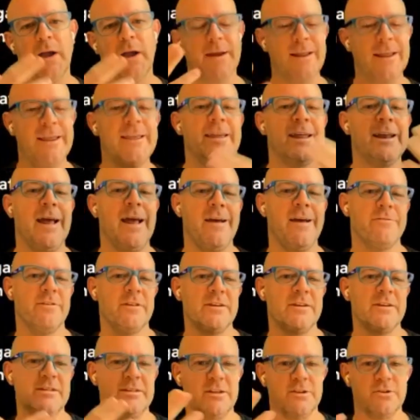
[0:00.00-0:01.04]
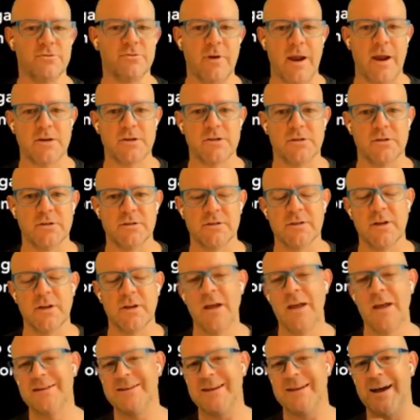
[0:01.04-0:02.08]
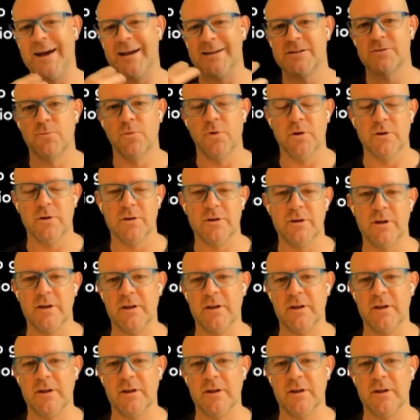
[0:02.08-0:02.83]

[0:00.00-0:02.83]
And he can have these interactions to ask what